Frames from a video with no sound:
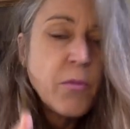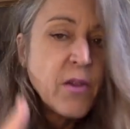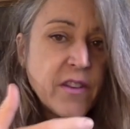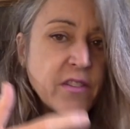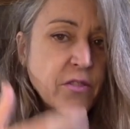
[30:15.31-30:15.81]
We
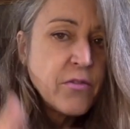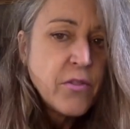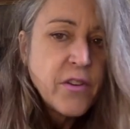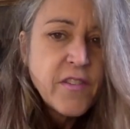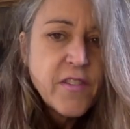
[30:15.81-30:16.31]
like to
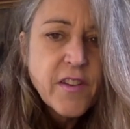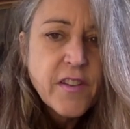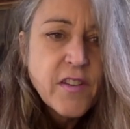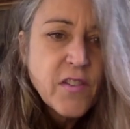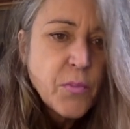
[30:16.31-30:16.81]
avoid
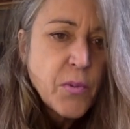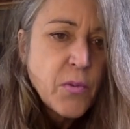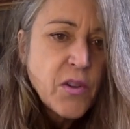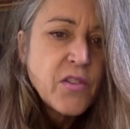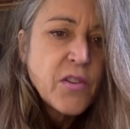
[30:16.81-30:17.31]
stuckness, but
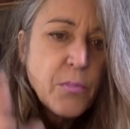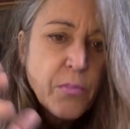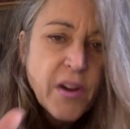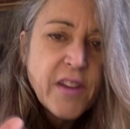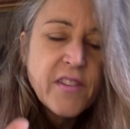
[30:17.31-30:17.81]
we should
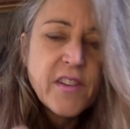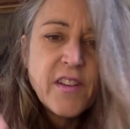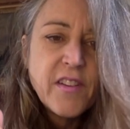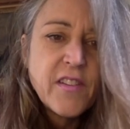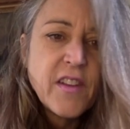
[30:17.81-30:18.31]
embrace it.
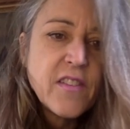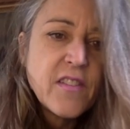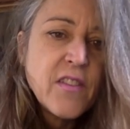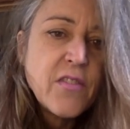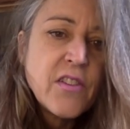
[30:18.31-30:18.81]
He
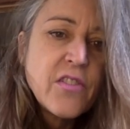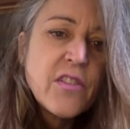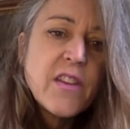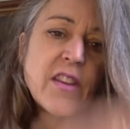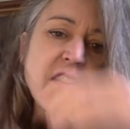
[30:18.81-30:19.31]
says.
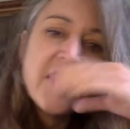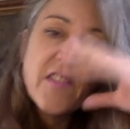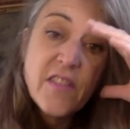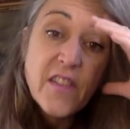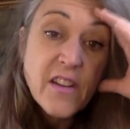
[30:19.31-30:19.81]
Eventually, in
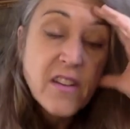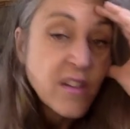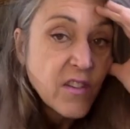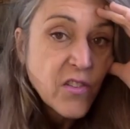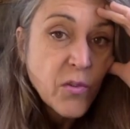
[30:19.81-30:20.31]

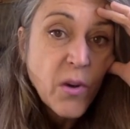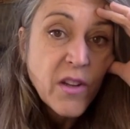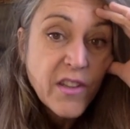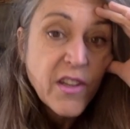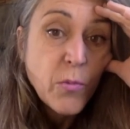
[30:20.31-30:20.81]
stuckness,
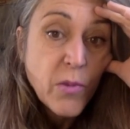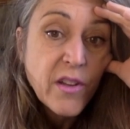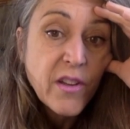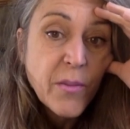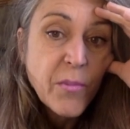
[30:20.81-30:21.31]
quality
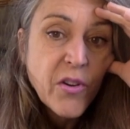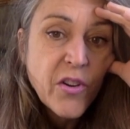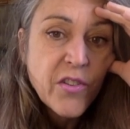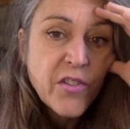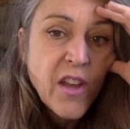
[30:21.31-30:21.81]
will
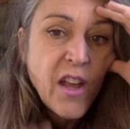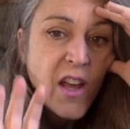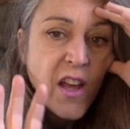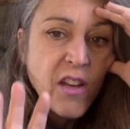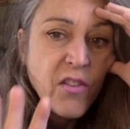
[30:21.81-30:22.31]
emerge,
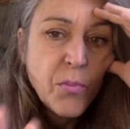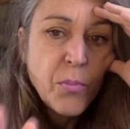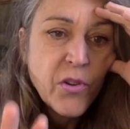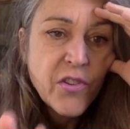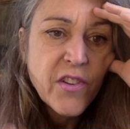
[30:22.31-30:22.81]
and if you
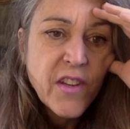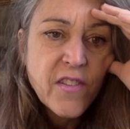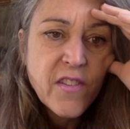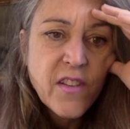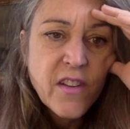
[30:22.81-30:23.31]
push
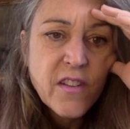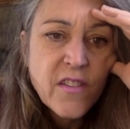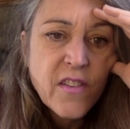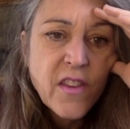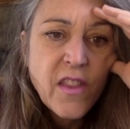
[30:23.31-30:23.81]
against
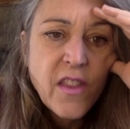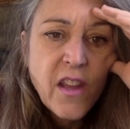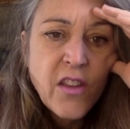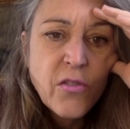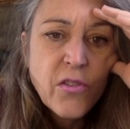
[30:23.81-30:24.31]
stuckness, the
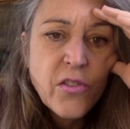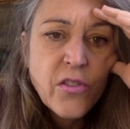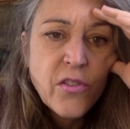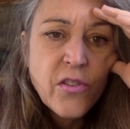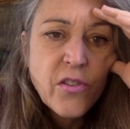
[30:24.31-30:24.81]
thing you're
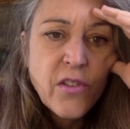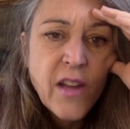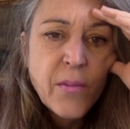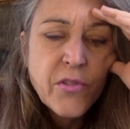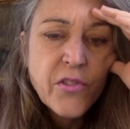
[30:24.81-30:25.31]
are
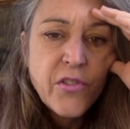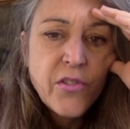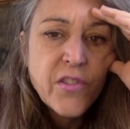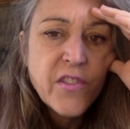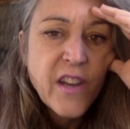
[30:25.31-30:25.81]
liable to do
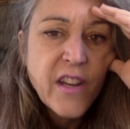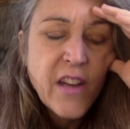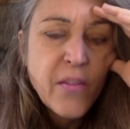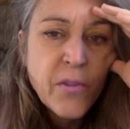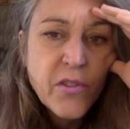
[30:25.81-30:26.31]
is not
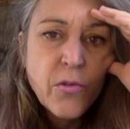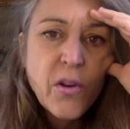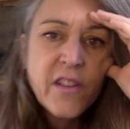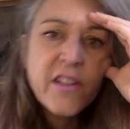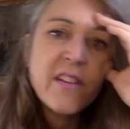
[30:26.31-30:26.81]
have much
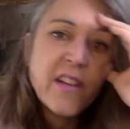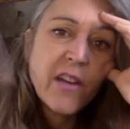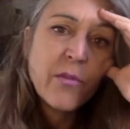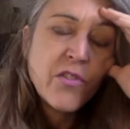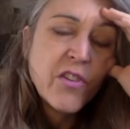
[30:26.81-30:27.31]
quality. Like
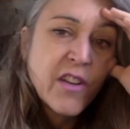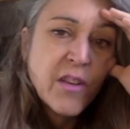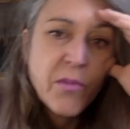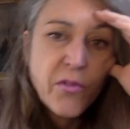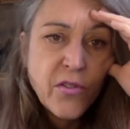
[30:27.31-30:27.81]
I was
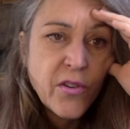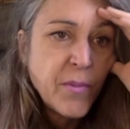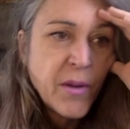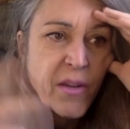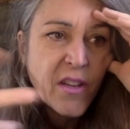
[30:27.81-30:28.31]
talking before
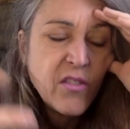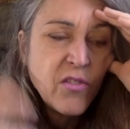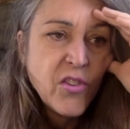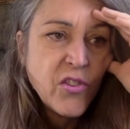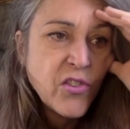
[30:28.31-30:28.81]
about my
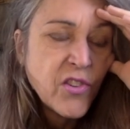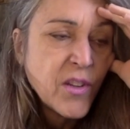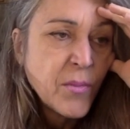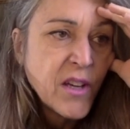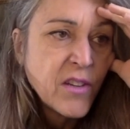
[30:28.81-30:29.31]
confusion
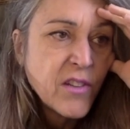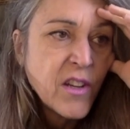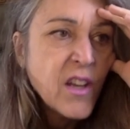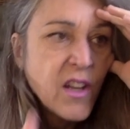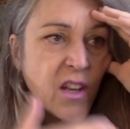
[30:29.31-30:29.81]
about
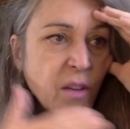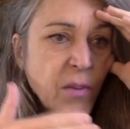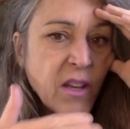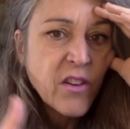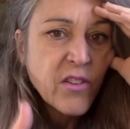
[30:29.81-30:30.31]

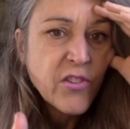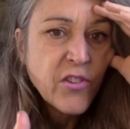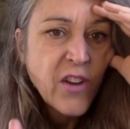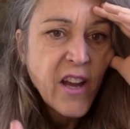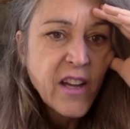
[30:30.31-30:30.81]
being on the
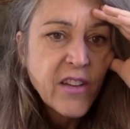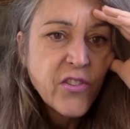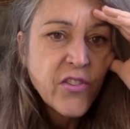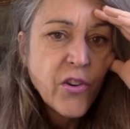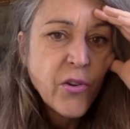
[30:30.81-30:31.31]
track.
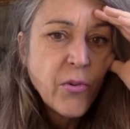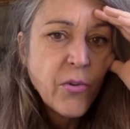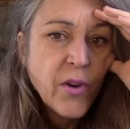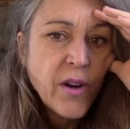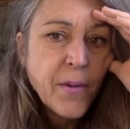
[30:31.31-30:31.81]
So
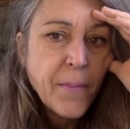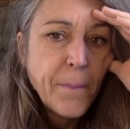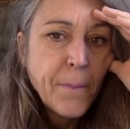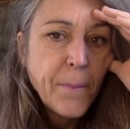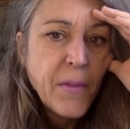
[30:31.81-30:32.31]
um,
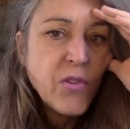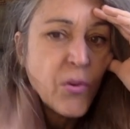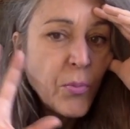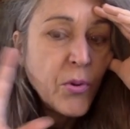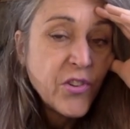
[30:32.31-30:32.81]
if you're
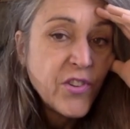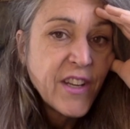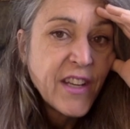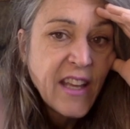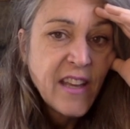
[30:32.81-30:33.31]
pushing
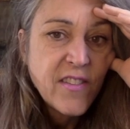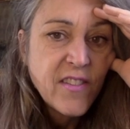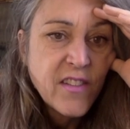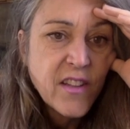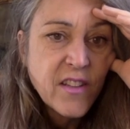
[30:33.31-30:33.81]

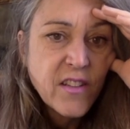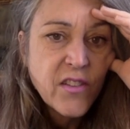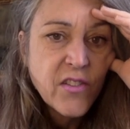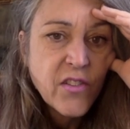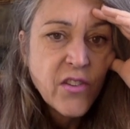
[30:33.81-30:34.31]
against
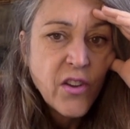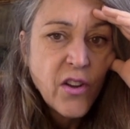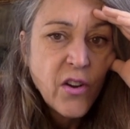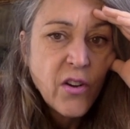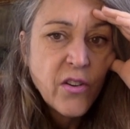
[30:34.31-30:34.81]
stuckness,
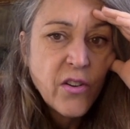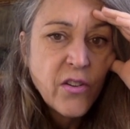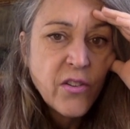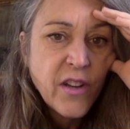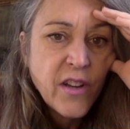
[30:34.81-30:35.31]
or,
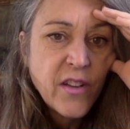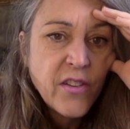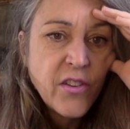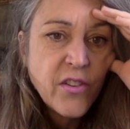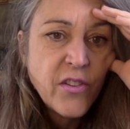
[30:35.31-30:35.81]
or not,
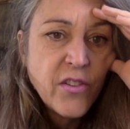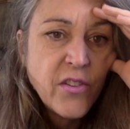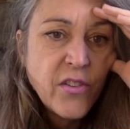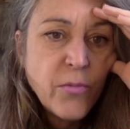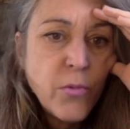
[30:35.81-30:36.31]
you,
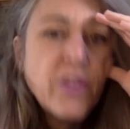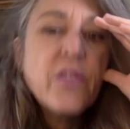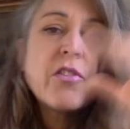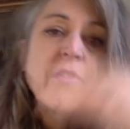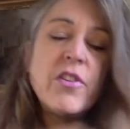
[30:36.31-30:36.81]
you, what
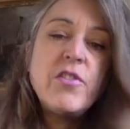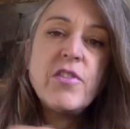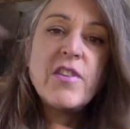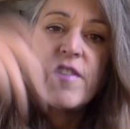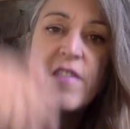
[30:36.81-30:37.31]
you're going to do,
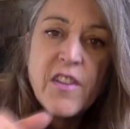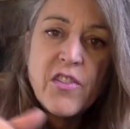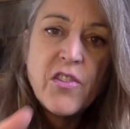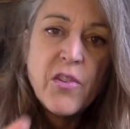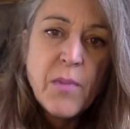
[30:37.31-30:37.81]
the
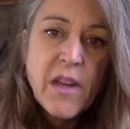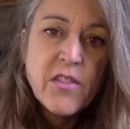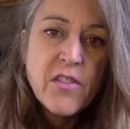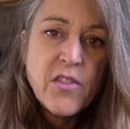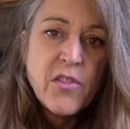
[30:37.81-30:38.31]
decision you make
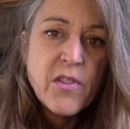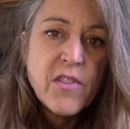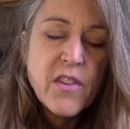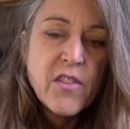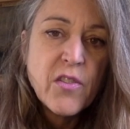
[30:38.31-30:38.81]
to do is,
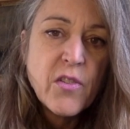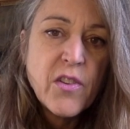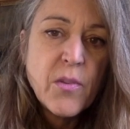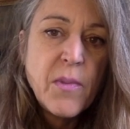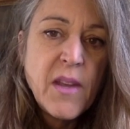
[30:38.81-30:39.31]
is going
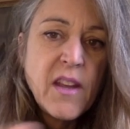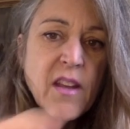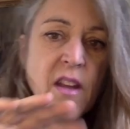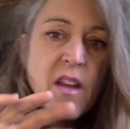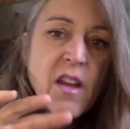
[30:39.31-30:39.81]
to
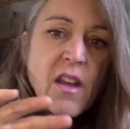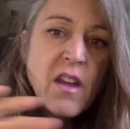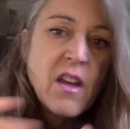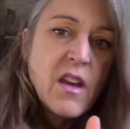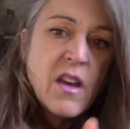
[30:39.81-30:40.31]
be
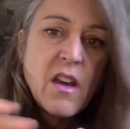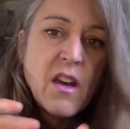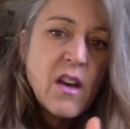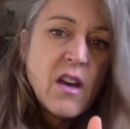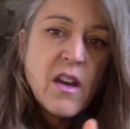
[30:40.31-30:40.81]

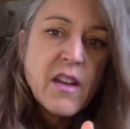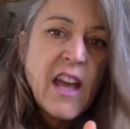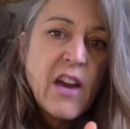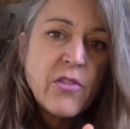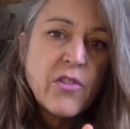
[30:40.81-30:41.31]

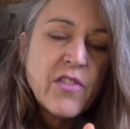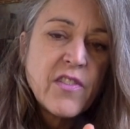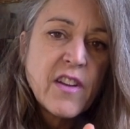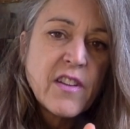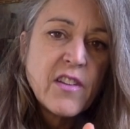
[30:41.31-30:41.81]
counter
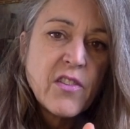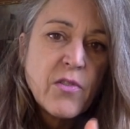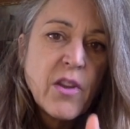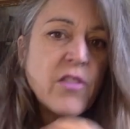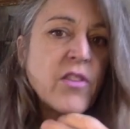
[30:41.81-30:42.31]
stuckness
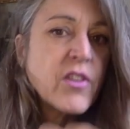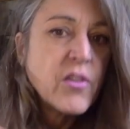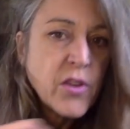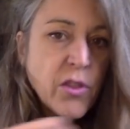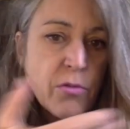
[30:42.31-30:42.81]
rather than
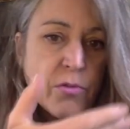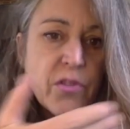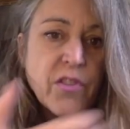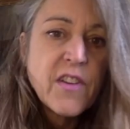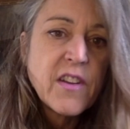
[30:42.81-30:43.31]
going through
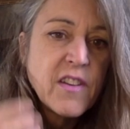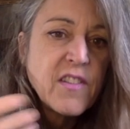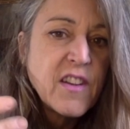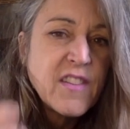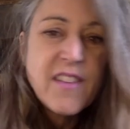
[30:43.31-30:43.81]
stuckness,
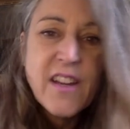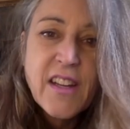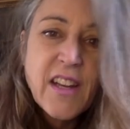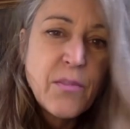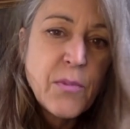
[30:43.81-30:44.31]
and it's not
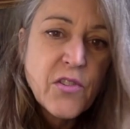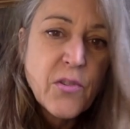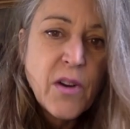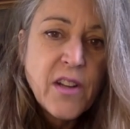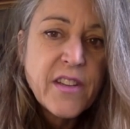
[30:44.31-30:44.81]
going to have much
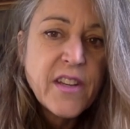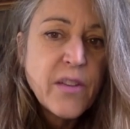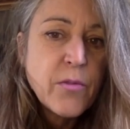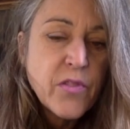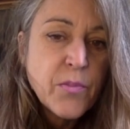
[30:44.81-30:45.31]
quality.
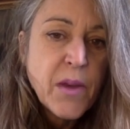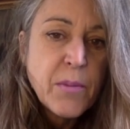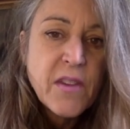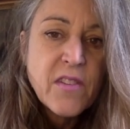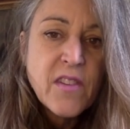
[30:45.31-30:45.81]
It might
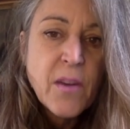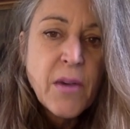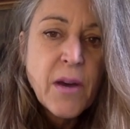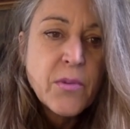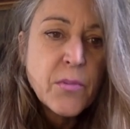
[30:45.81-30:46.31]
be a
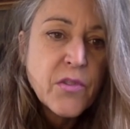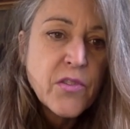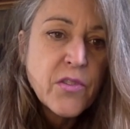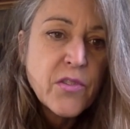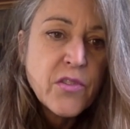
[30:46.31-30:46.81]
suboptimal
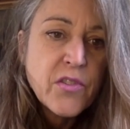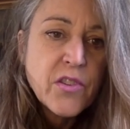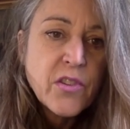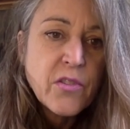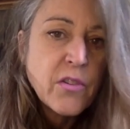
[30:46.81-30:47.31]

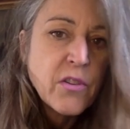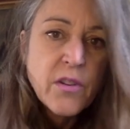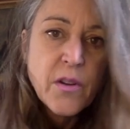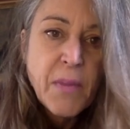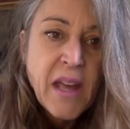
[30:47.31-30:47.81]
solution
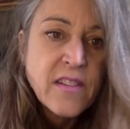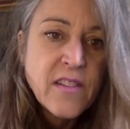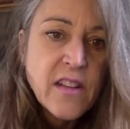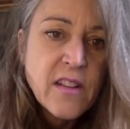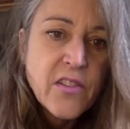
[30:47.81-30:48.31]
or a band
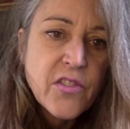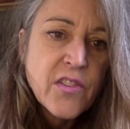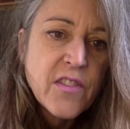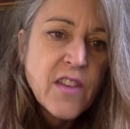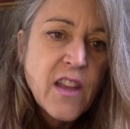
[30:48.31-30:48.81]
aid, let's
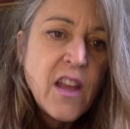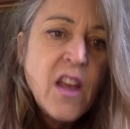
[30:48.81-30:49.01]
just say.